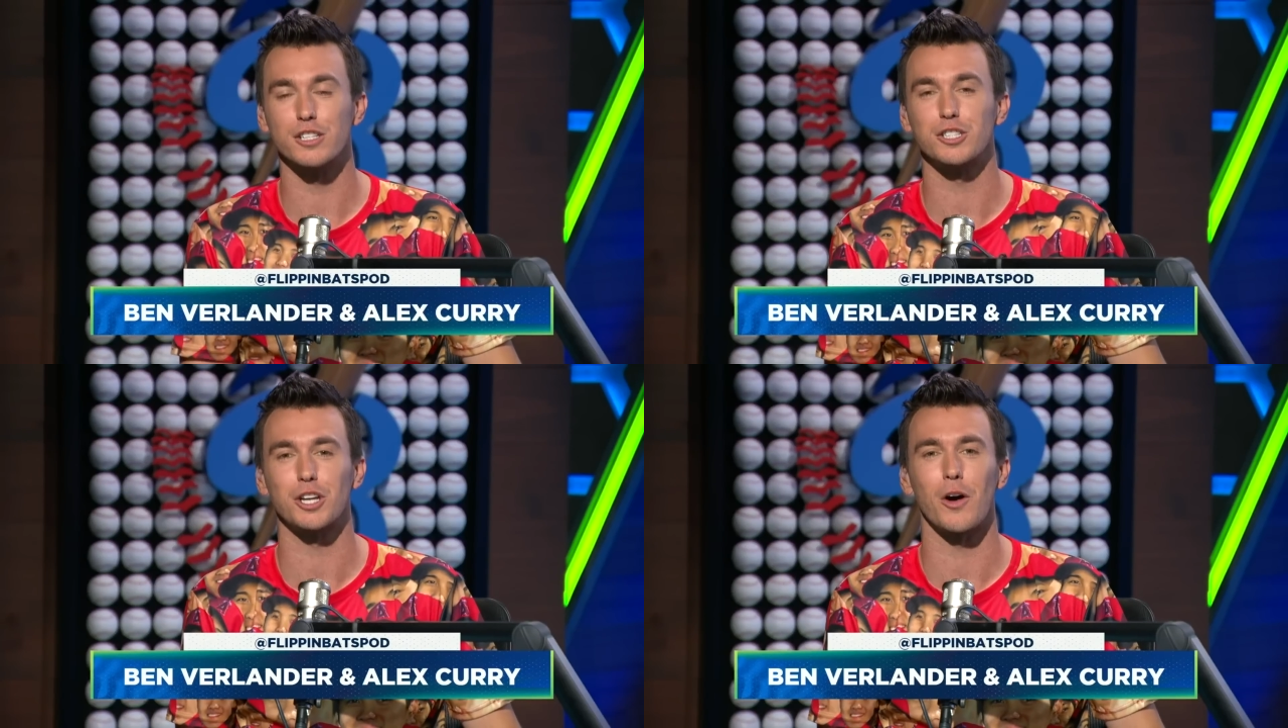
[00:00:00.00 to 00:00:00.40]

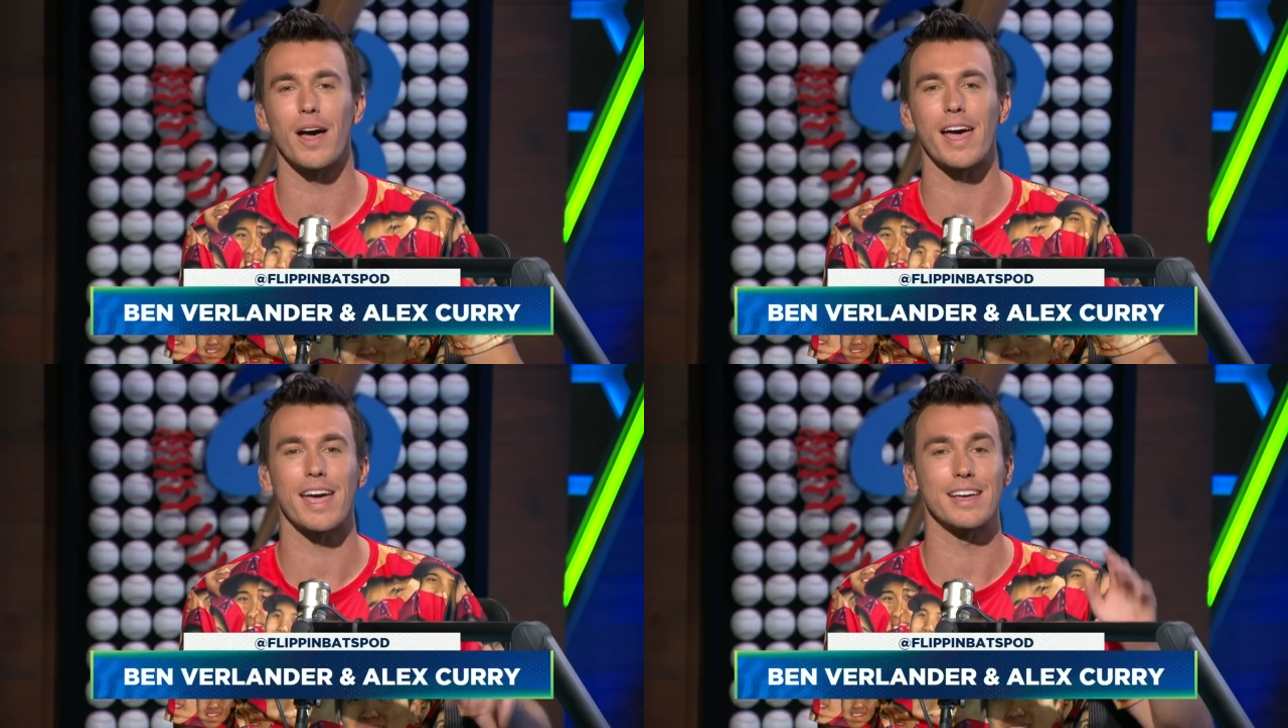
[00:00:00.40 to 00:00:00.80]

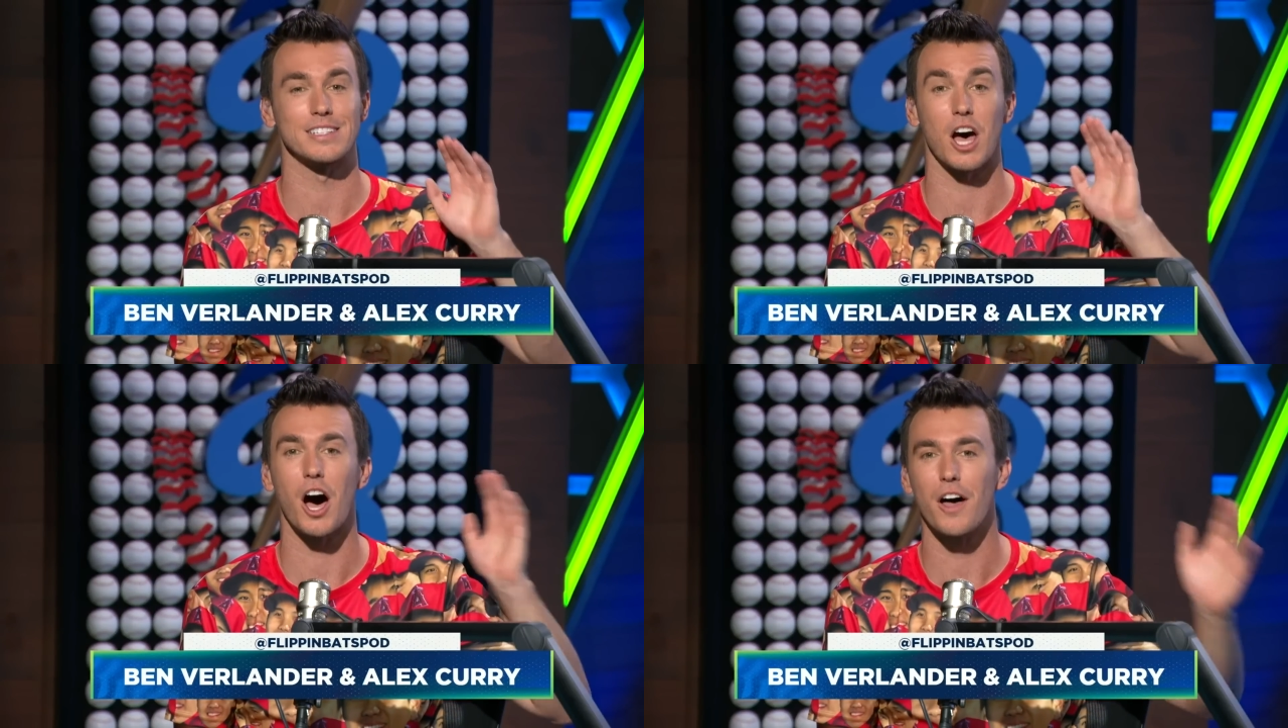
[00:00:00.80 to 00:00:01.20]
Shohei is
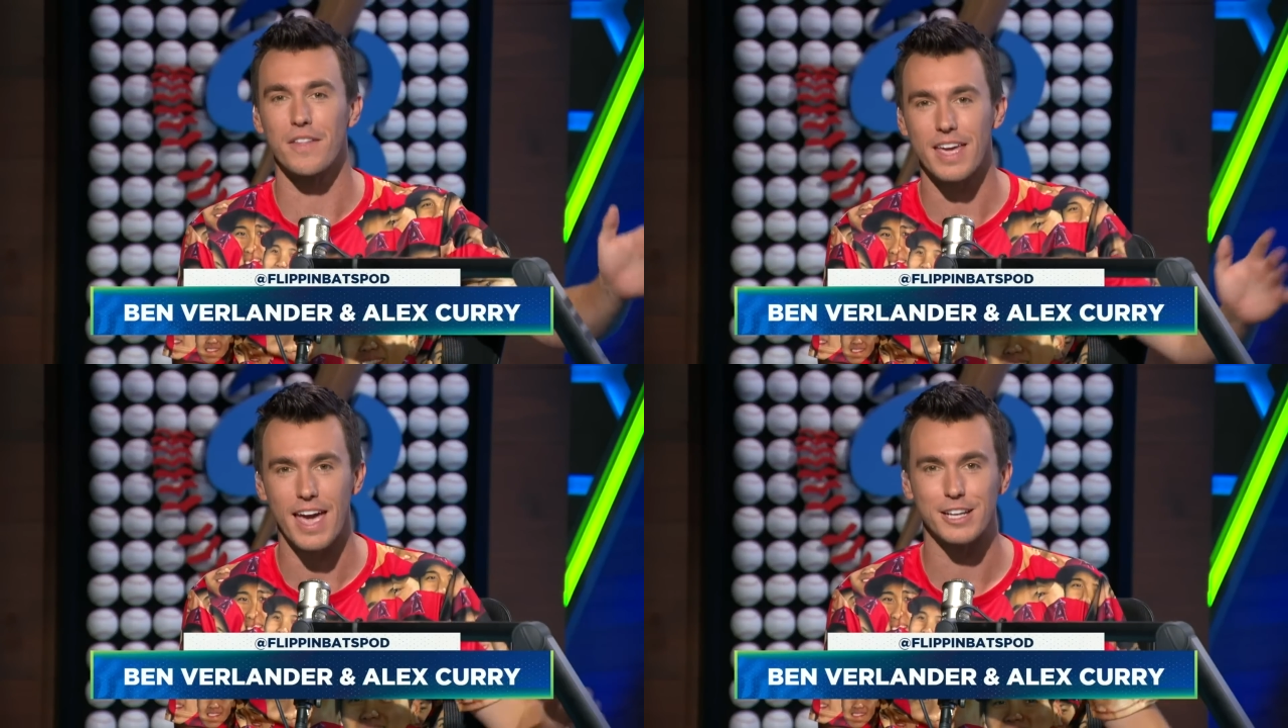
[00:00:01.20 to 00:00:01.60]
on
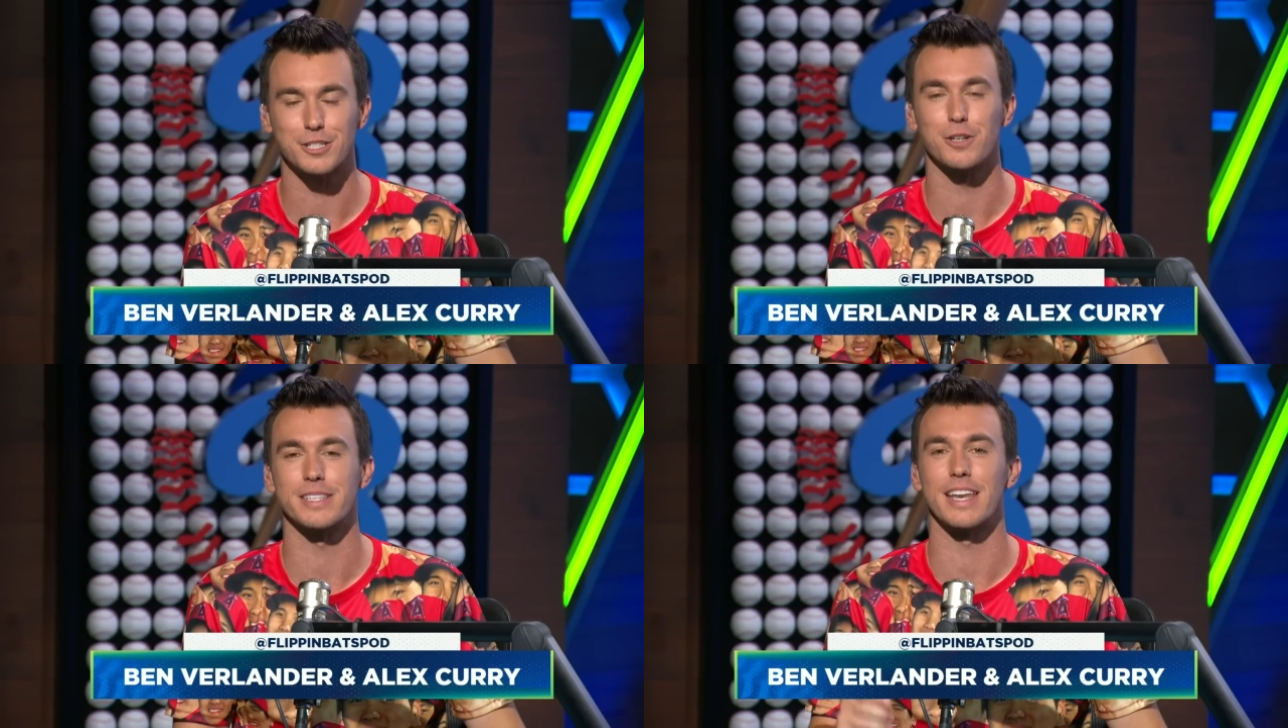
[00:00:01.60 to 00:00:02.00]
the
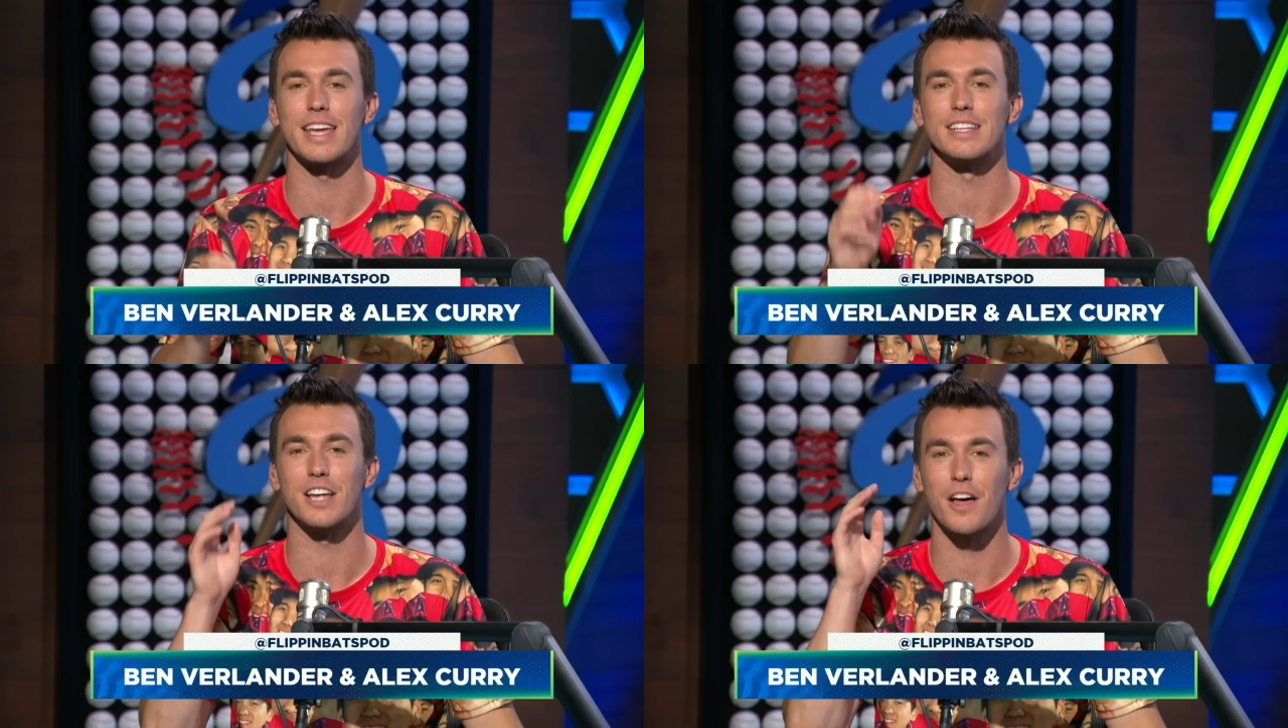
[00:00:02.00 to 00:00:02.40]
Angels and he
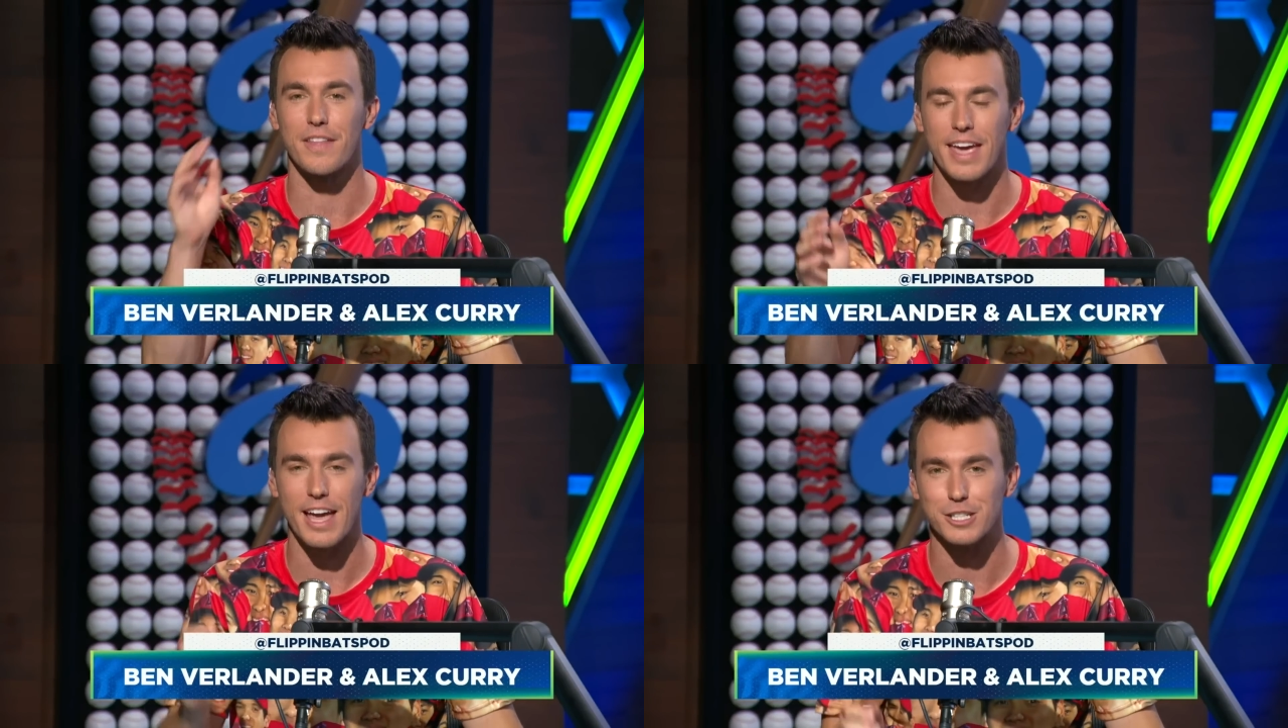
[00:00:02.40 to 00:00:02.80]
is on
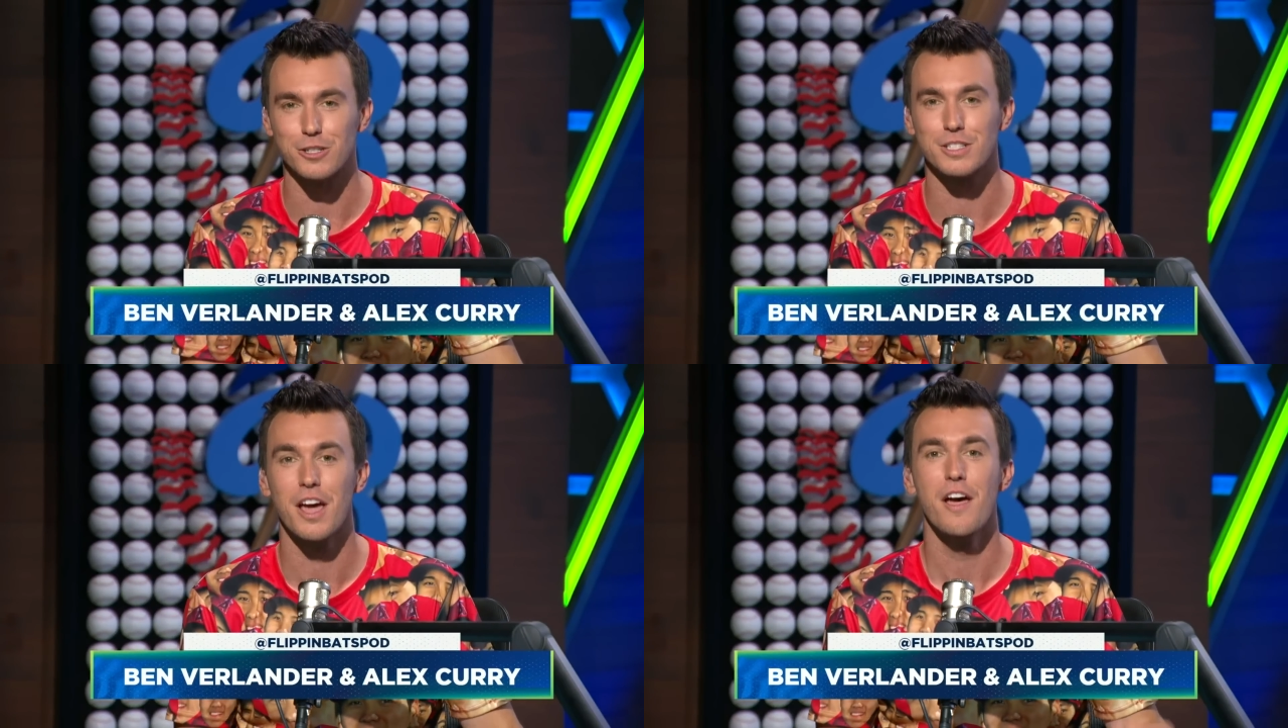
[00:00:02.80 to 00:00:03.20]
the Angels